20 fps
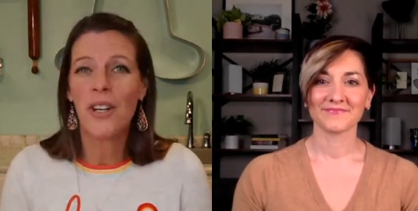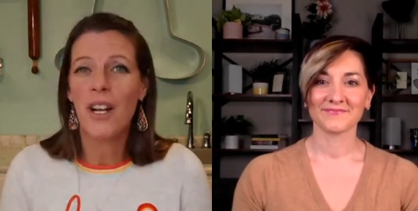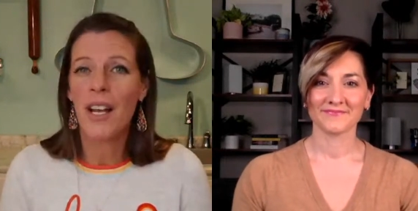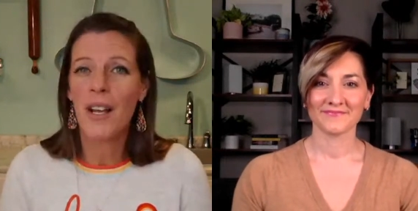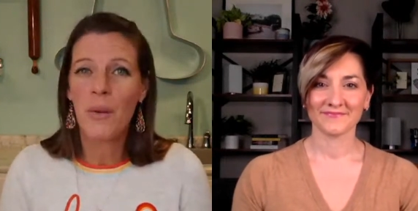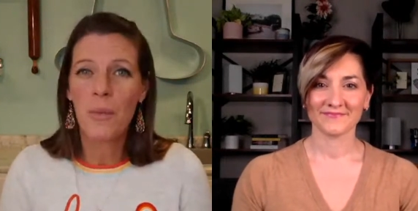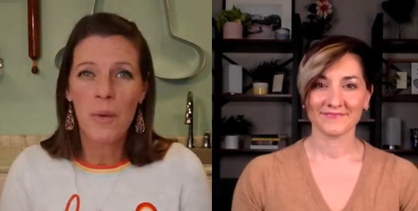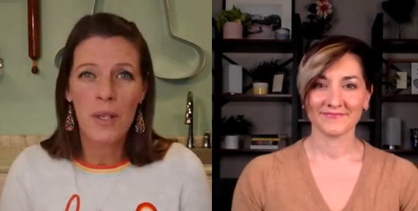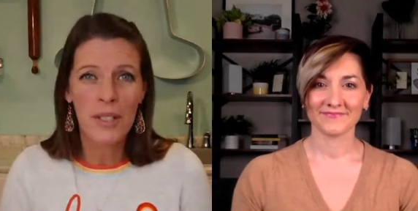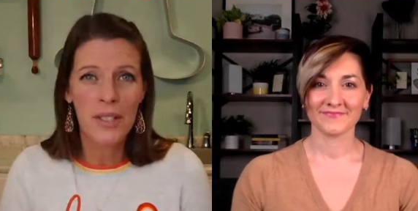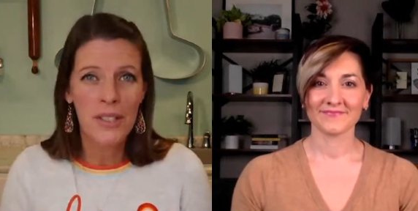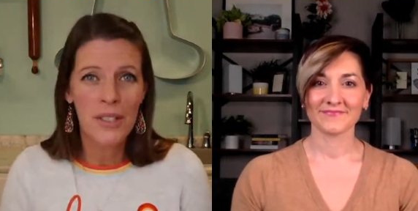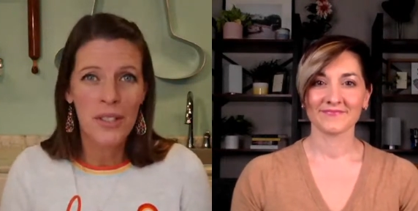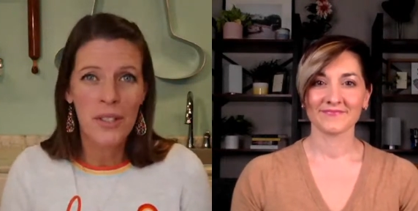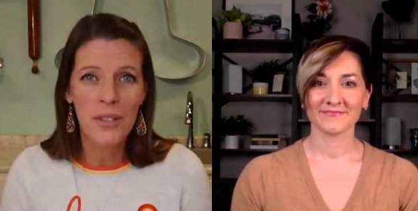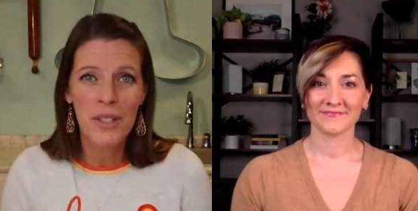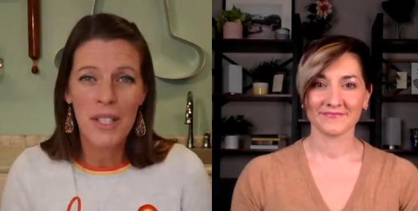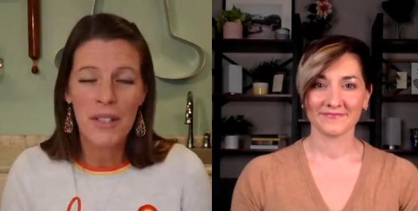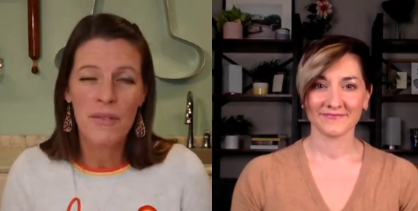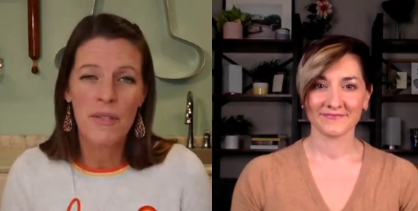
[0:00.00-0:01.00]
Speaker 1: trying one or
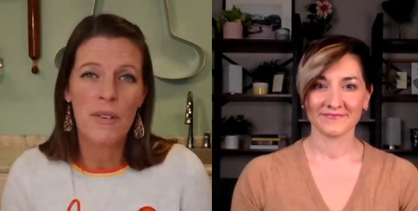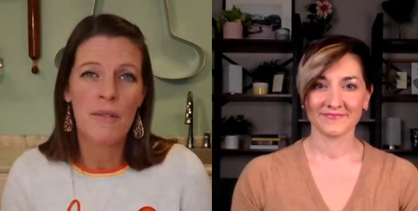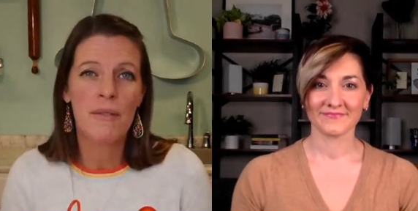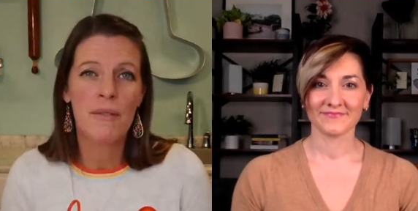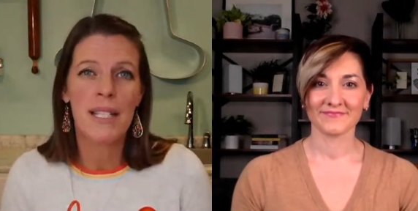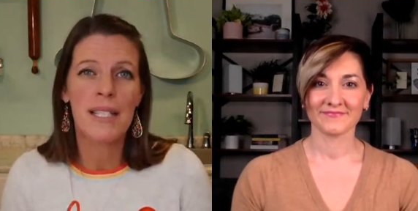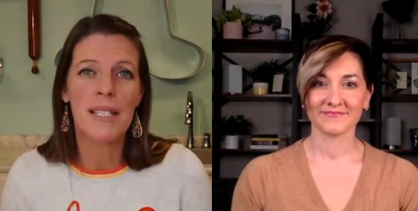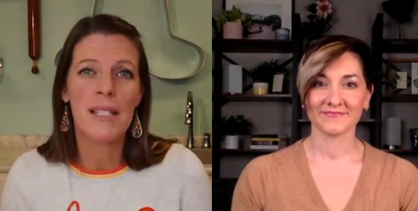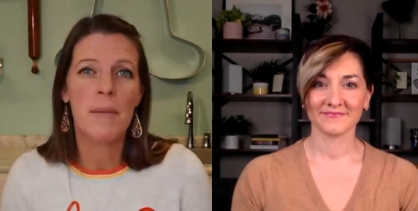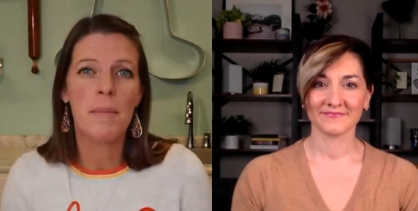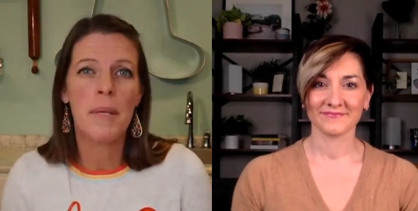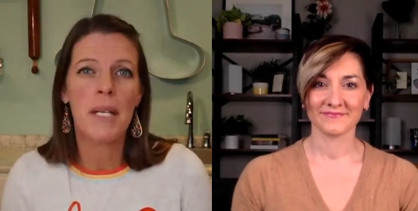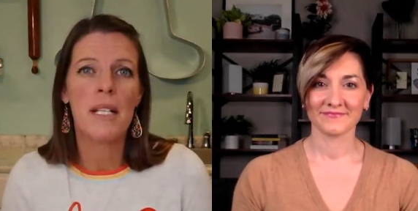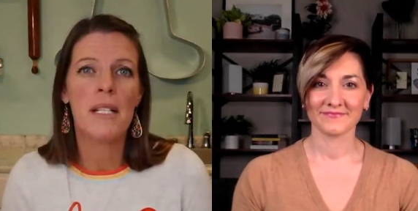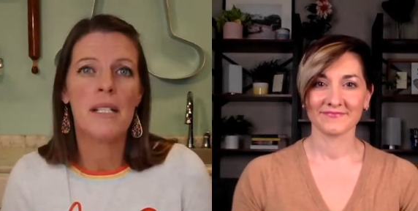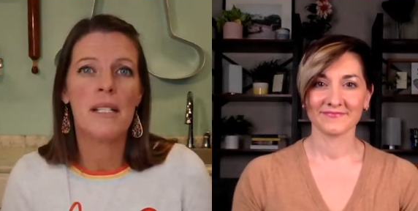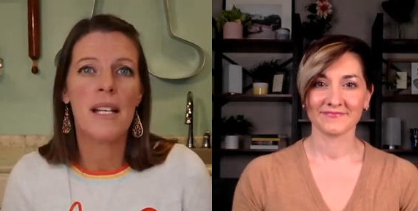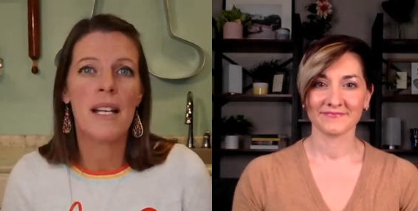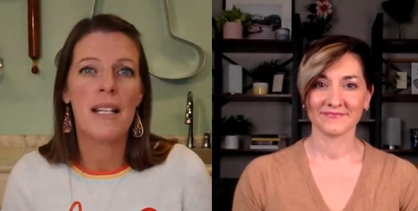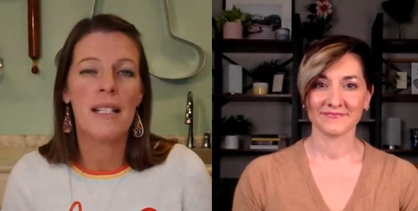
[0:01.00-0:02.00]
two different
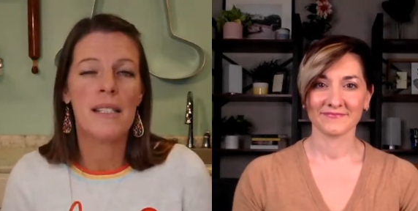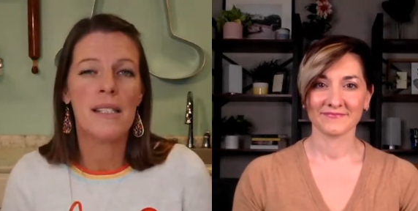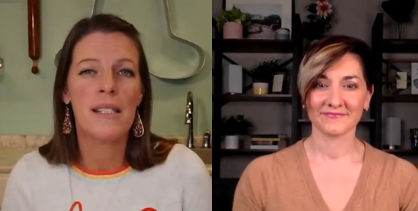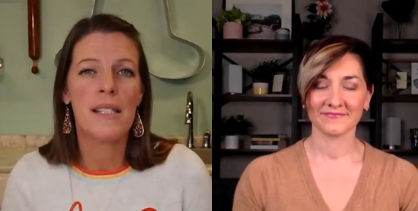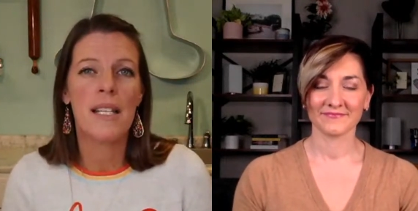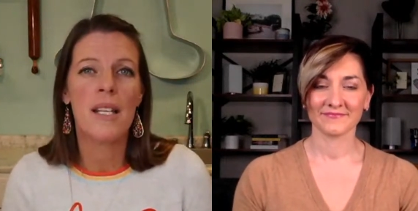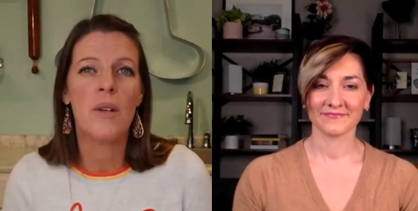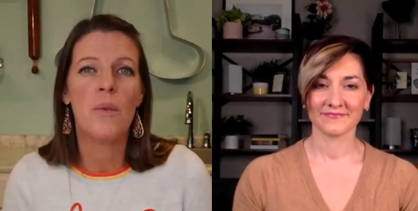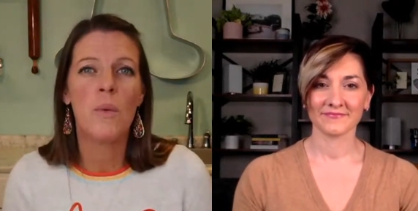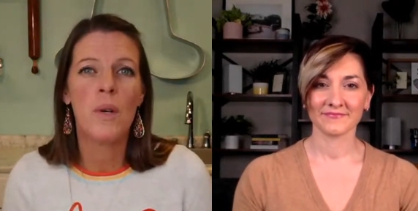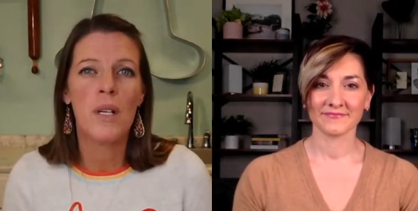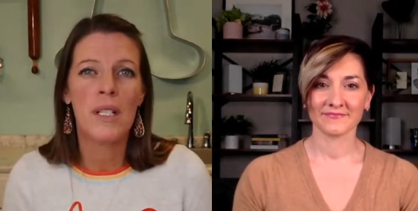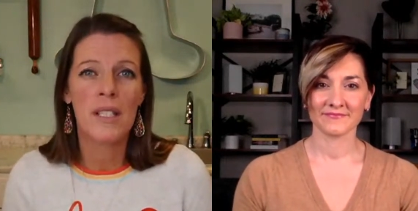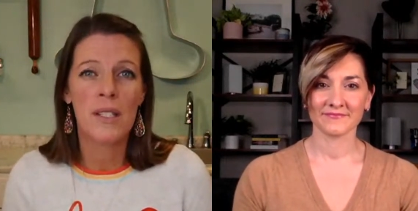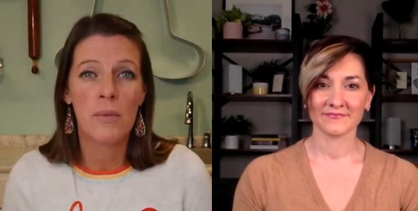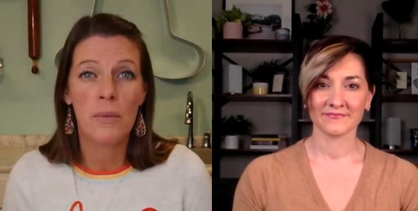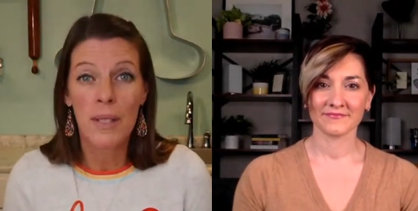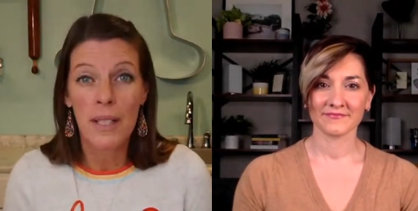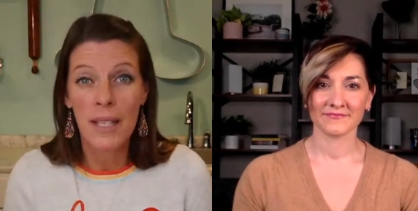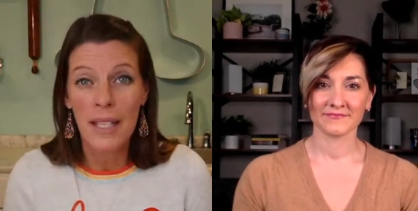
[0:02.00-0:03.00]
recipes and seeing
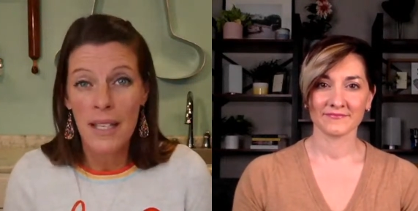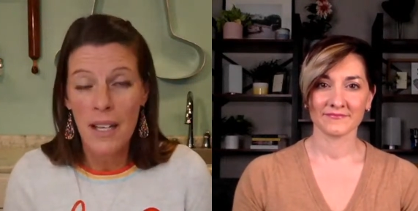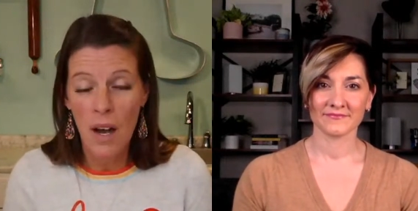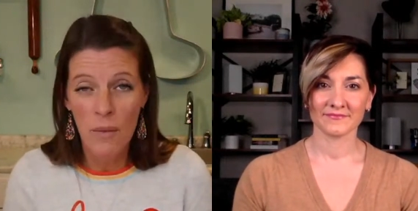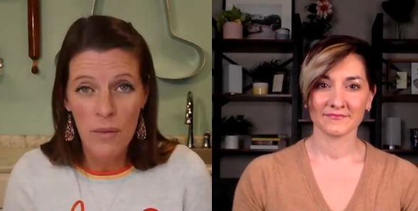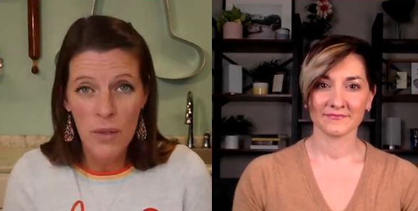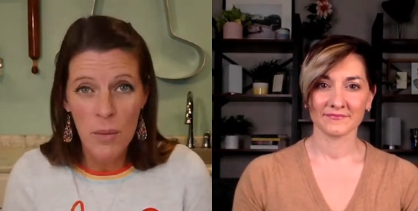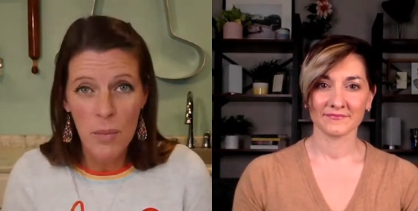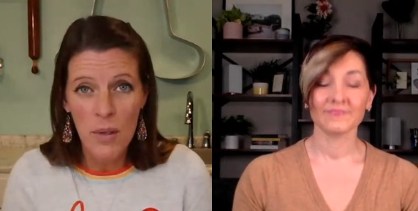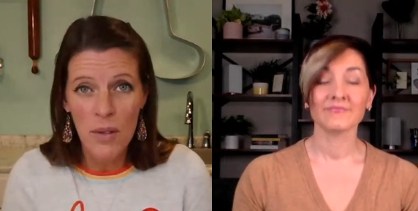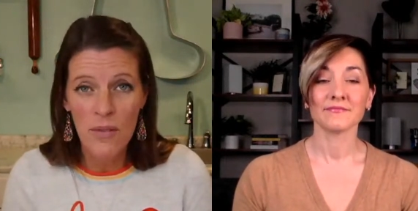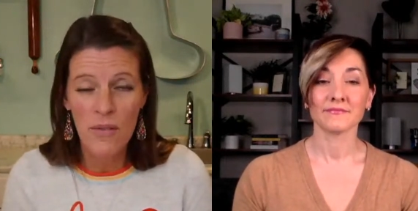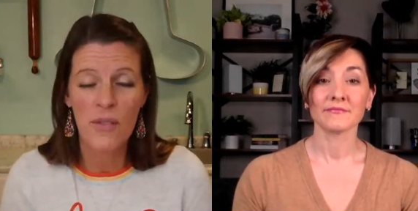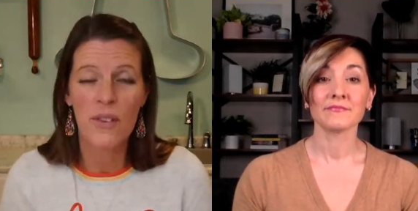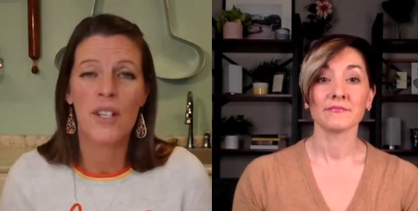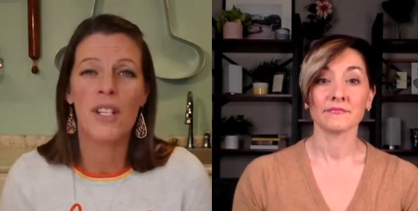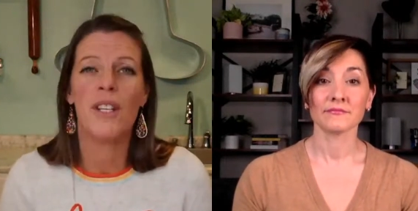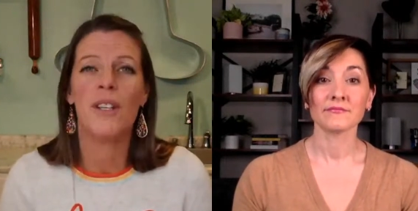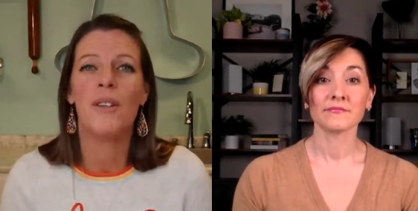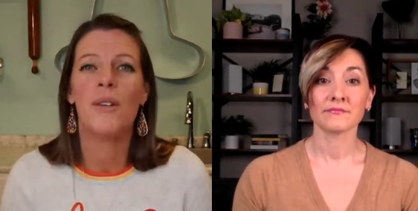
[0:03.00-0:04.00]
what's really comfortable
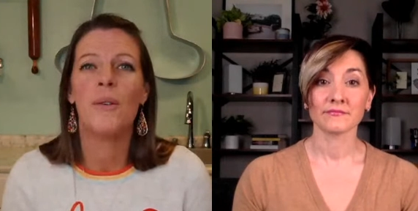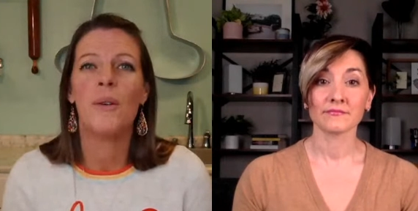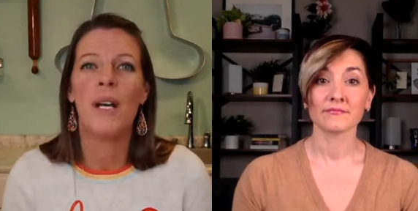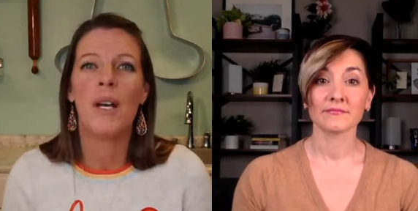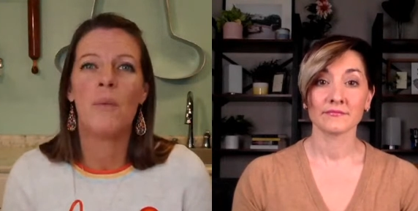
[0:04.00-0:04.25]
for you